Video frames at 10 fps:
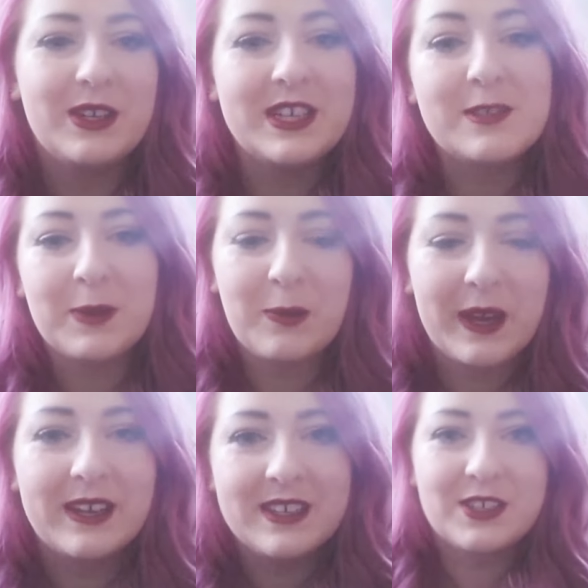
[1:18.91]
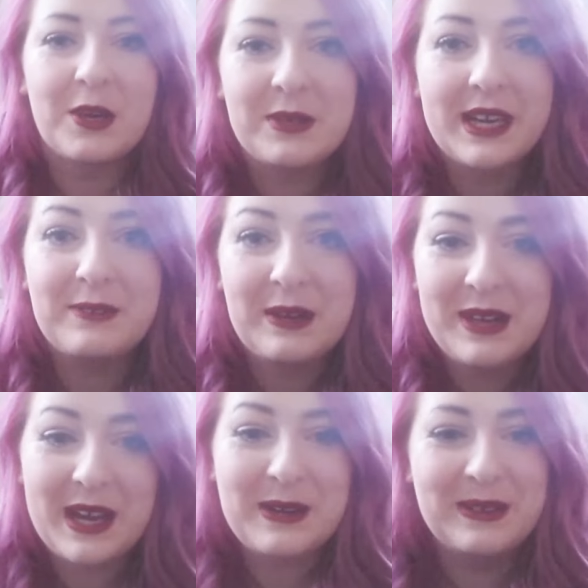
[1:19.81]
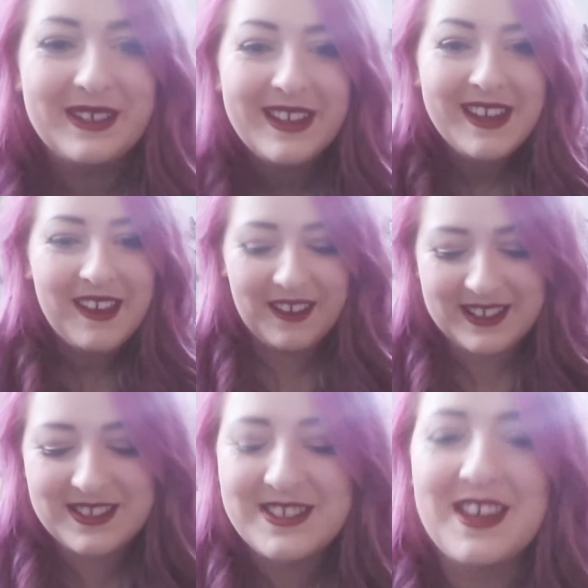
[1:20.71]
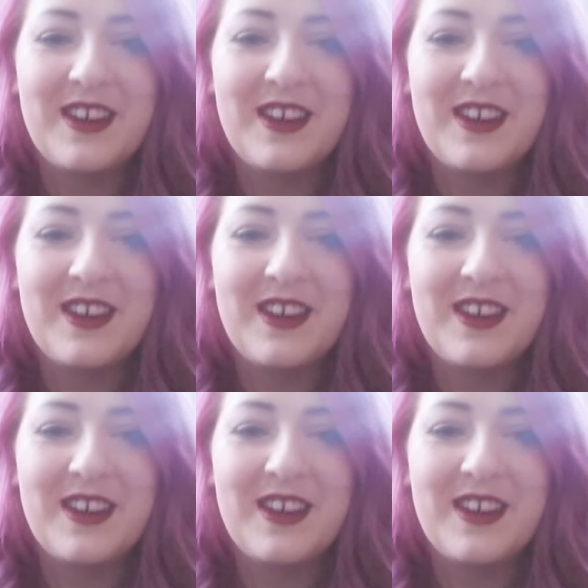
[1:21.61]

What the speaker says: need to be quick, need to go now, now, now. And